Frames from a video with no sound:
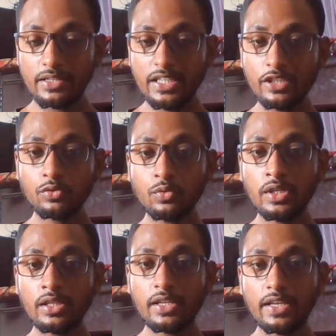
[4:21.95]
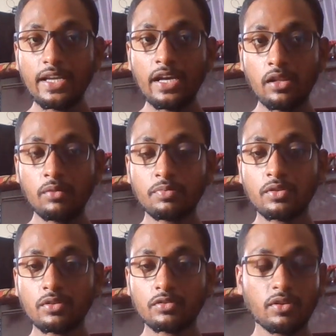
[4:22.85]
This will help.
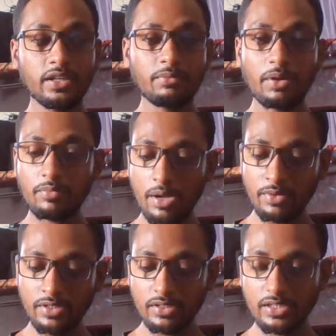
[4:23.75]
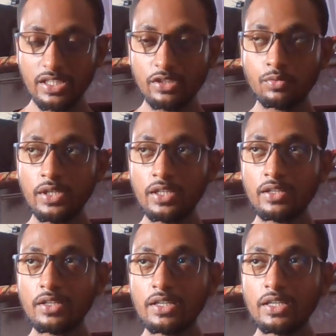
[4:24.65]
Sorry, I mean this will